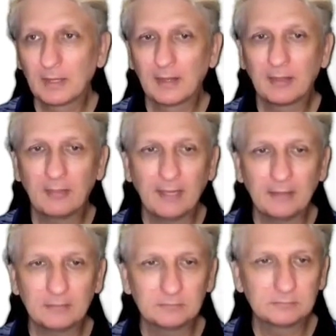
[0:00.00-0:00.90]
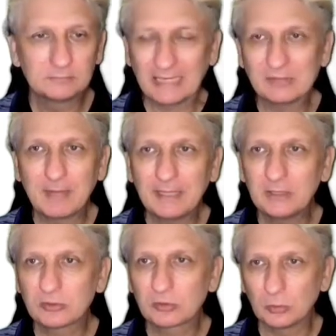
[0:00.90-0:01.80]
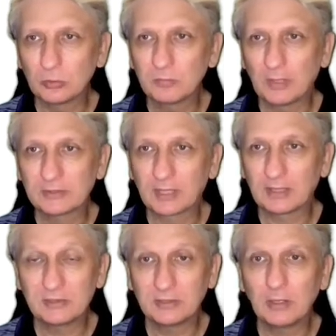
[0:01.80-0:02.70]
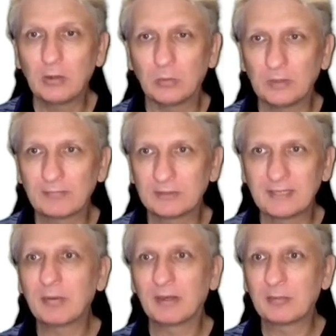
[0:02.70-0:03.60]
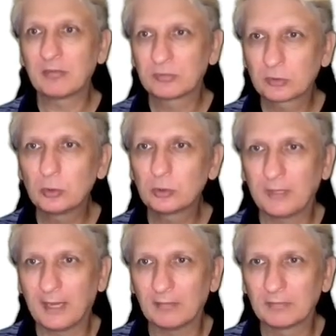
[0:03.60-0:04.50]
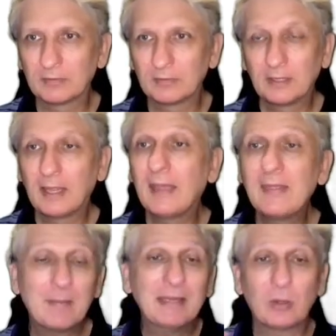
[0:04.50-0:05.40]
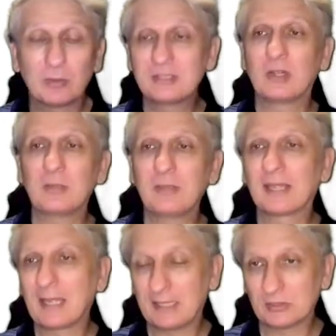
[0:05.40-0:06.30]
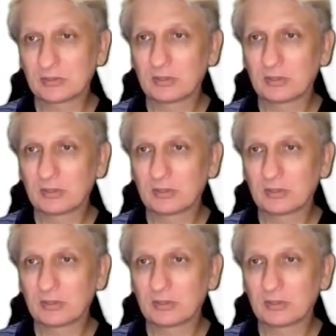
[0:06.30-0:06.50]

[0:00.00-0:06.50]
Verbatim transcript: then Tasmanian schools might suddenly see, oh, we have to double the number of schools we have. And that may not necessarily be the case